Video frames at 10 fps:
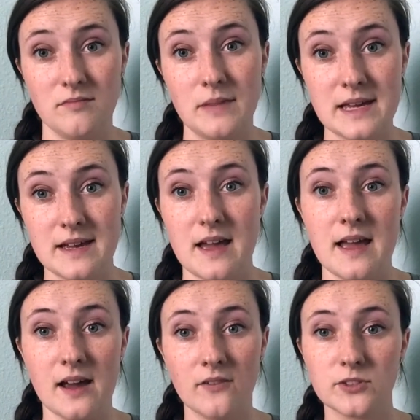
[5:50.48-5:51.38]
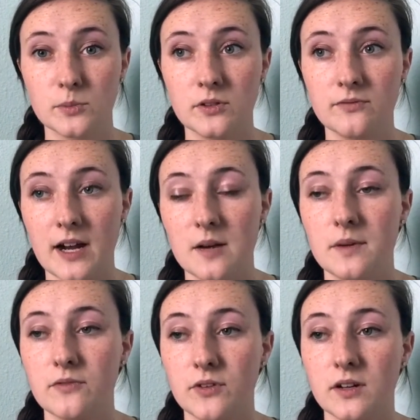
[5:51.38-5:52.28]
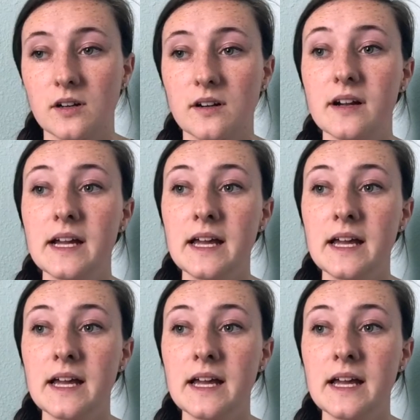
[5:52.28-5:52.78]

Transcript: make it a comfortable environment for her,